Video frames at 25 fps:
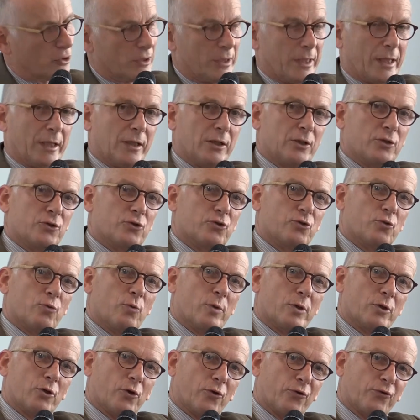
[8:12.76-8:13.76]
linked to
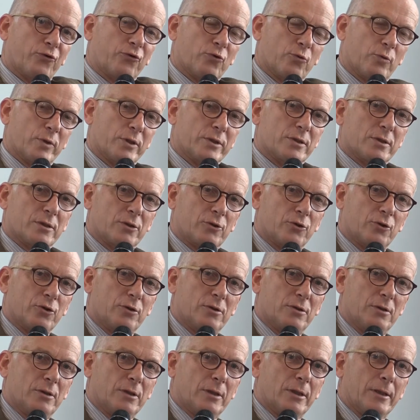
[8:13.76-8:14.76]
what also was a
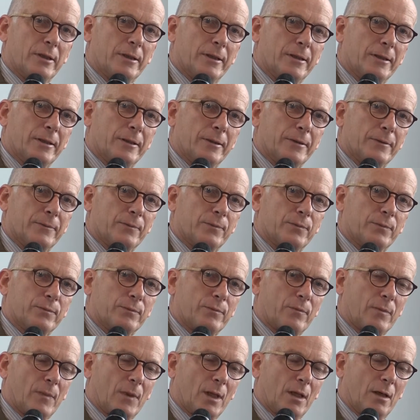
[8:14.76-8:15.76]
good
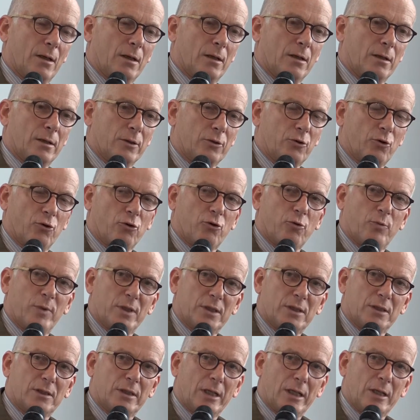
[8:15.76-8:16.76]

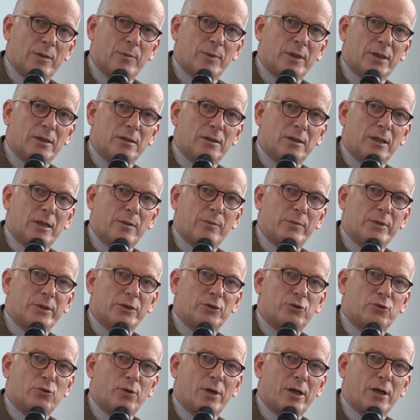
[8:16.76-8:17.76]
concomitant element, namely
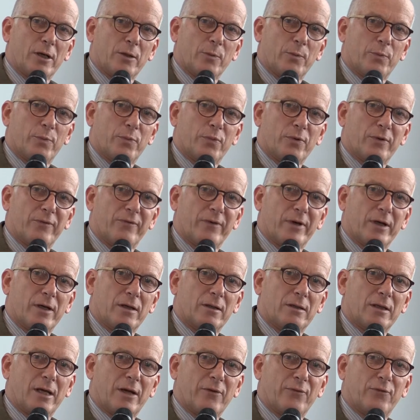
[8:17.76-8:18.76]
to help
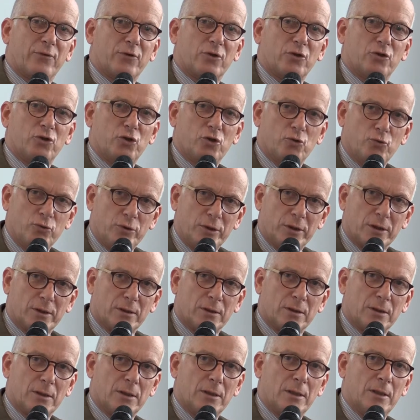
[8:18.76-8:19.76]
via the African
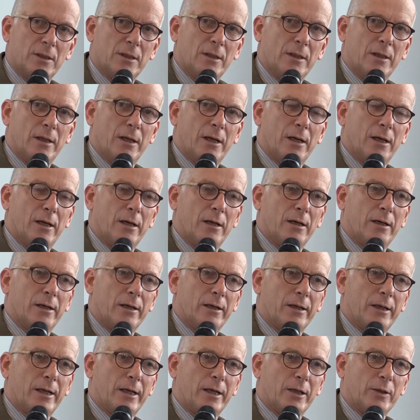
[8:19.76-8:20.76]
Union
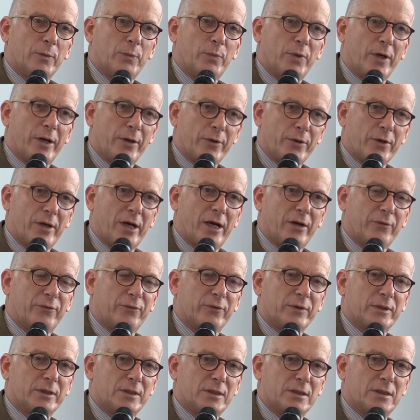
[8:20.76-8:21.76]
help other
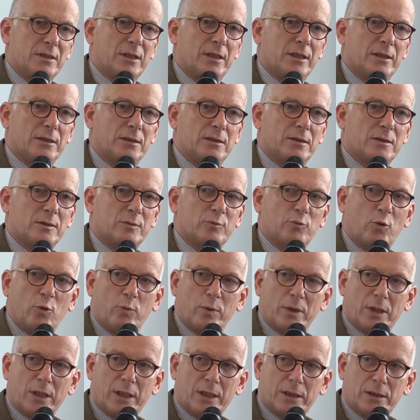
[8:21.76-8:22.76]
African states
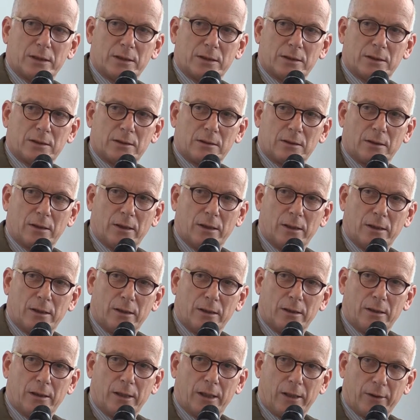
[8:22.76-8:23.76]
mobilize
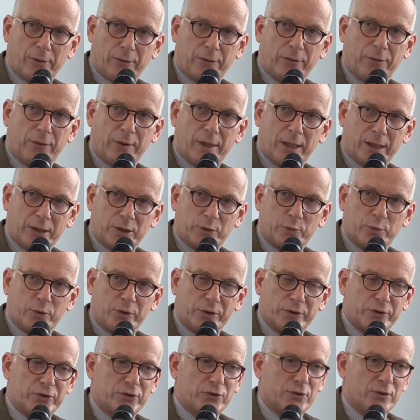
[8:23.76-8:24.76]
health
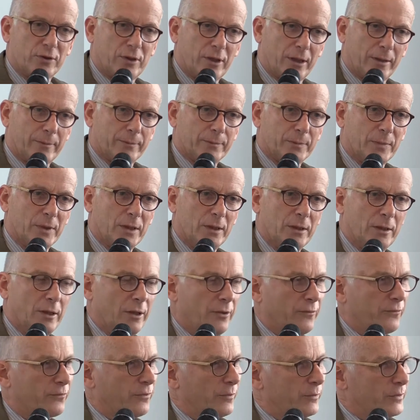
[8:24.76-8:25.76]
experts to come
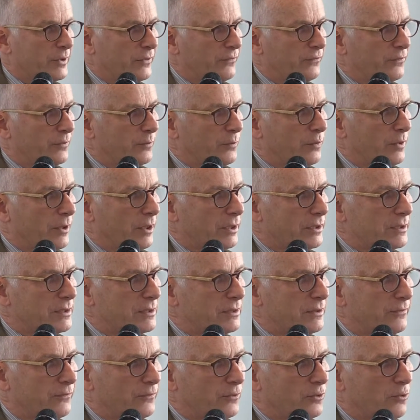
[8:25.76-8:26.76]
from different
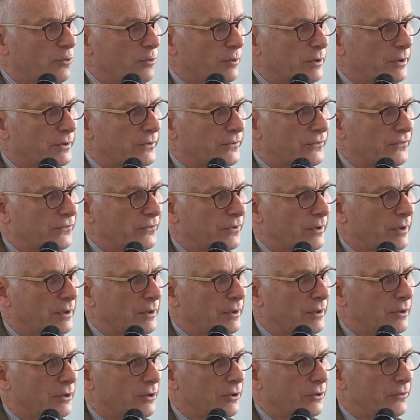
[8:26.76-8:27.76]
parts, different corners
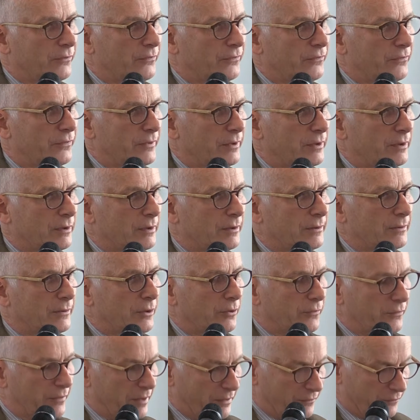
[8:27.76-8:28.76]

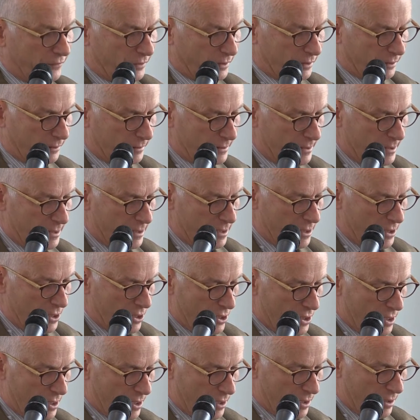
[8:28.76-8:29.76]
of Africa,
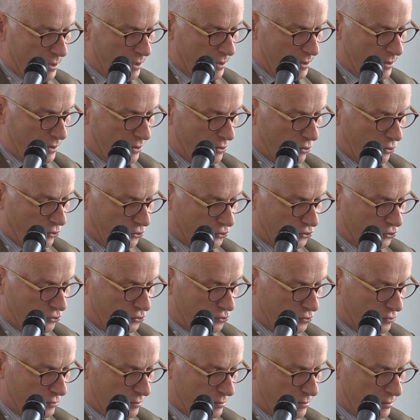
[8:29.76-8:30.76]
also
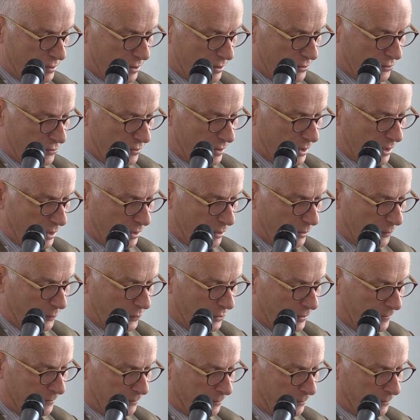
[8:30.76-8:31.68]
to their help.